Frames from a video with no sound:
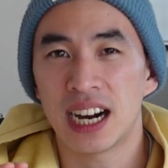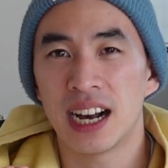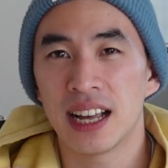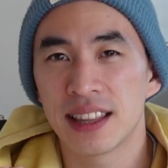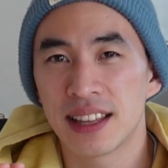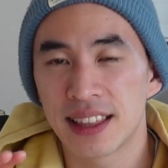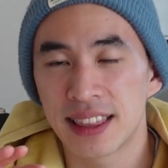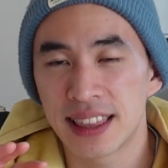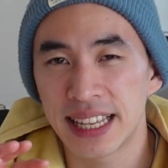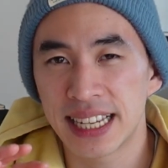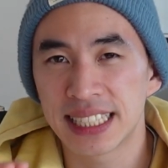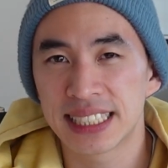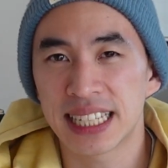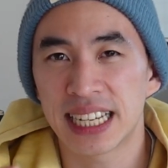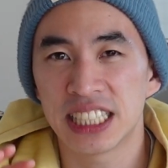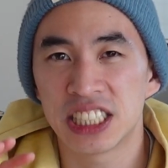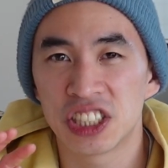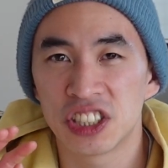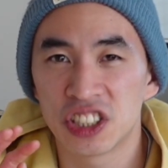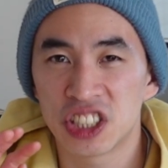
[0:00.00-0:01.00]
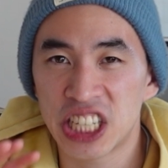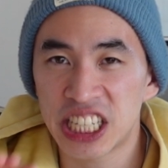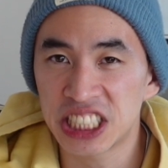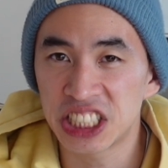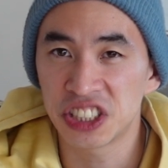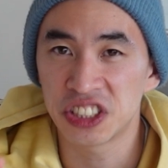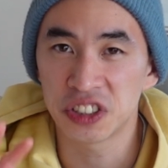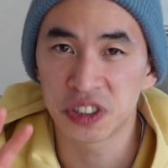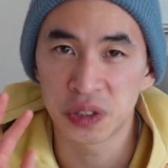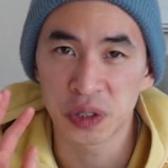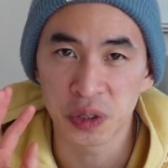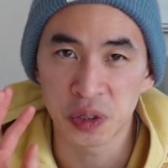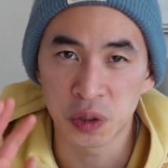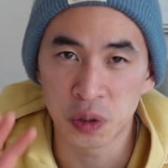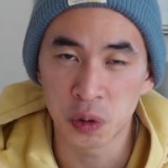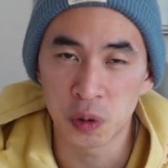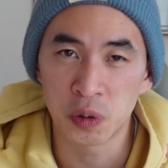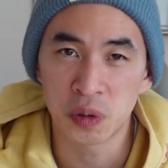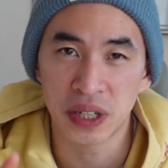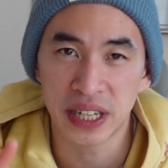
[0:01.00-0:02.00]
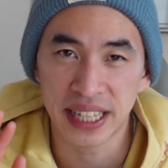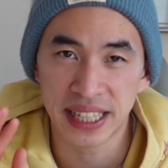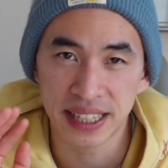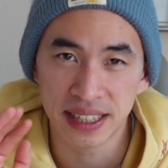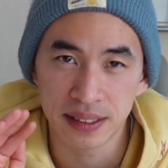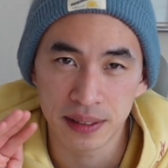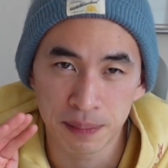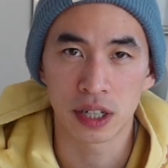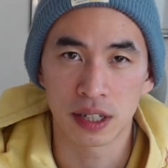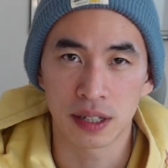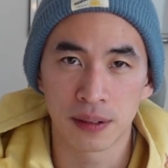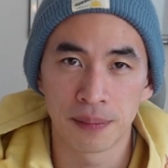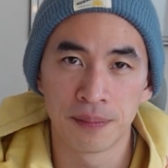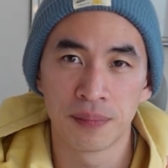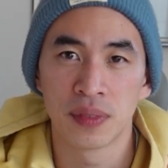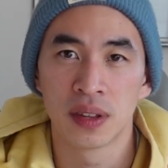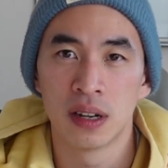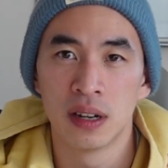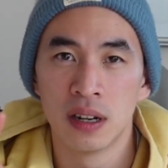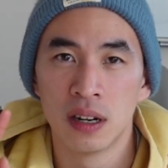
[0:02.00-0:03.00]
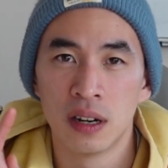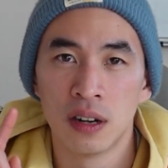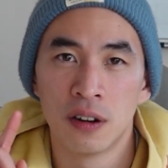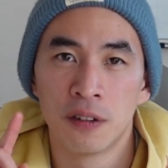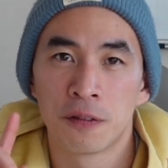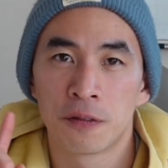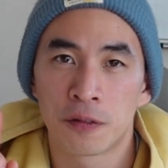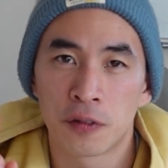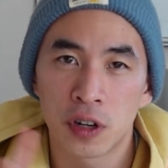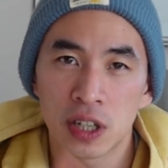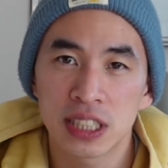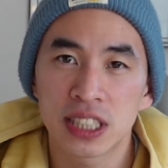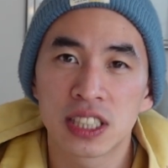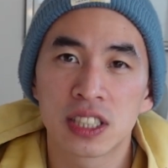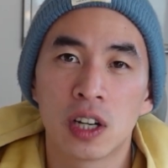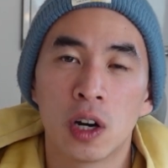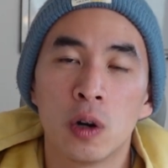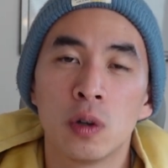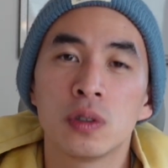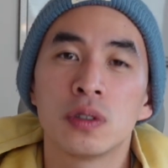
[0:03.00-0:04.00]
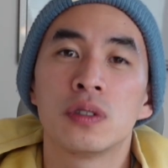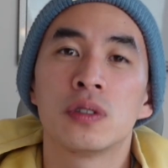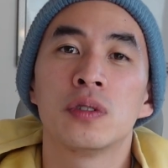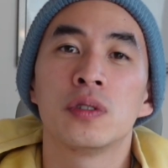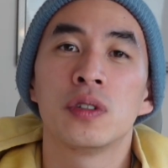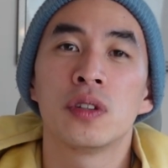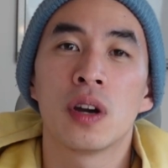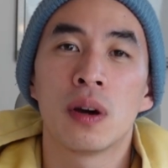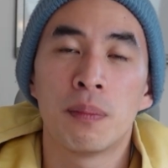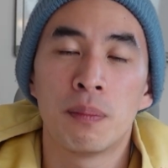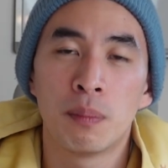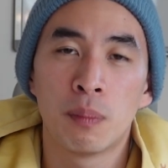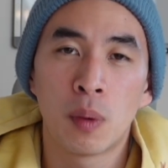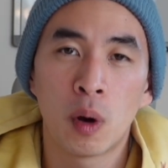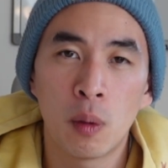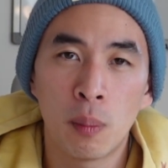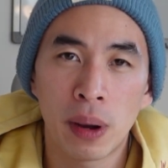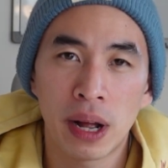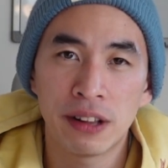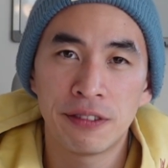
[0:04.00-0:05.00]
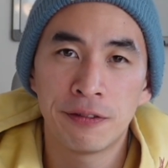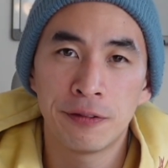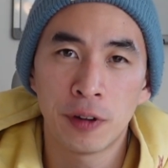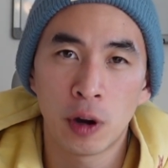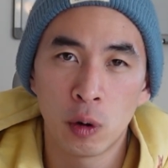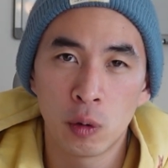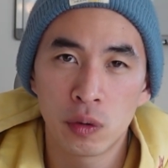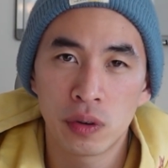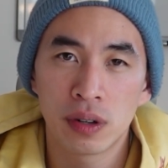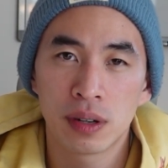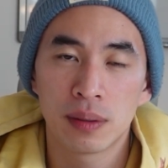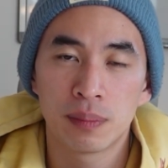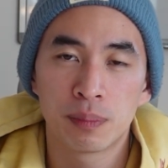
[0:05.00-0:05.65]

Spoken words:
are the things I suggest you to do in there. First, go to your mobile phone